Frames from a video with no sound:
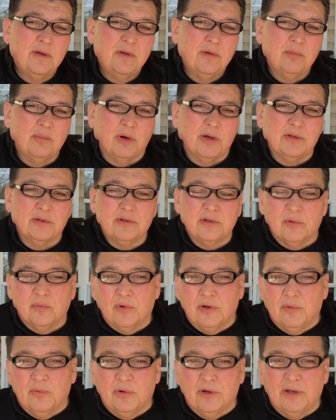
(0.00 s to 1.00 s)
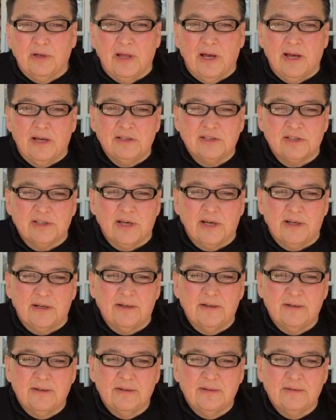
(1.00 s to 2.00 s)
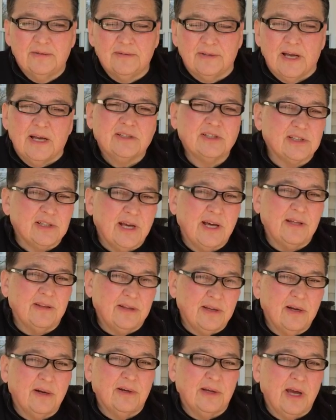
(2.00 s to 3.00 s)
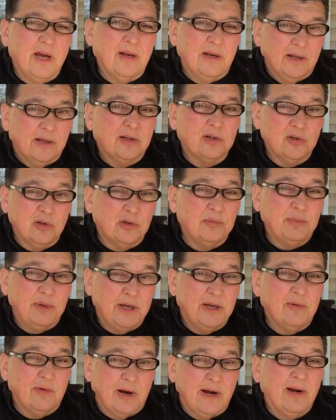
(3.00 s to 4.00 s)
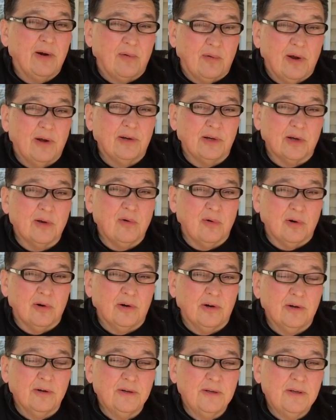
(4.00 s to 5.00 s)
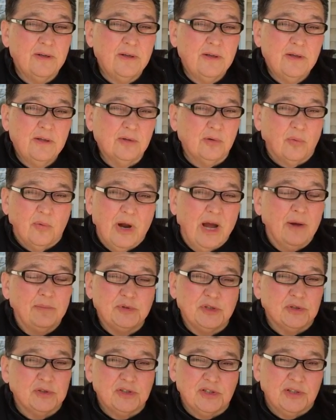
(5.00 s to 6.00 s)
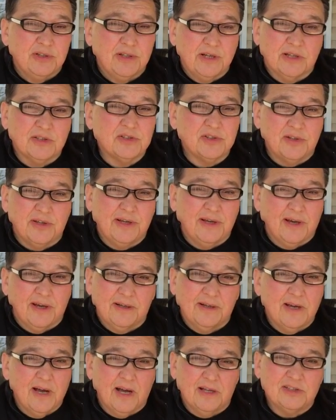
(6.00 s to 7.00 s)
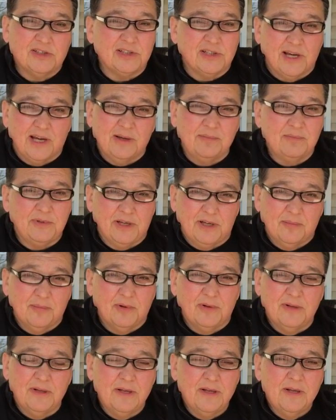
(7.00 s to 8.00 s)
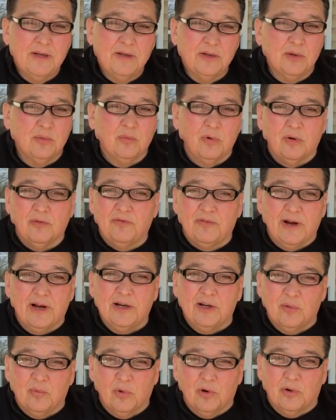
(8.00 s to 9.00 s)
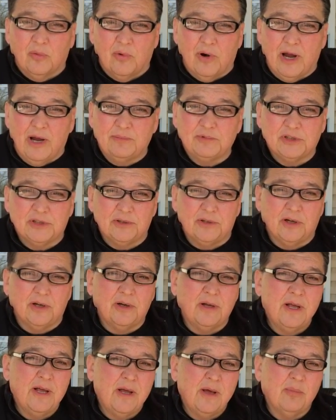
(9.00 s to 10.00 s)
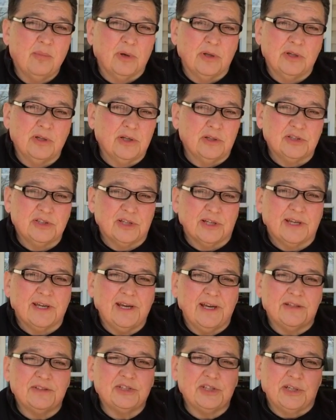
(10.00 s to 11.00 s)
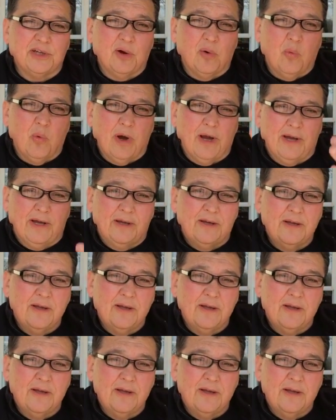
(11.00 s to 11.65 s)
But we realize that that's not there yet. It could be right around the corner. The rapture is the next thing on God's timetable. You won't find the word rapture there, but it's the catching away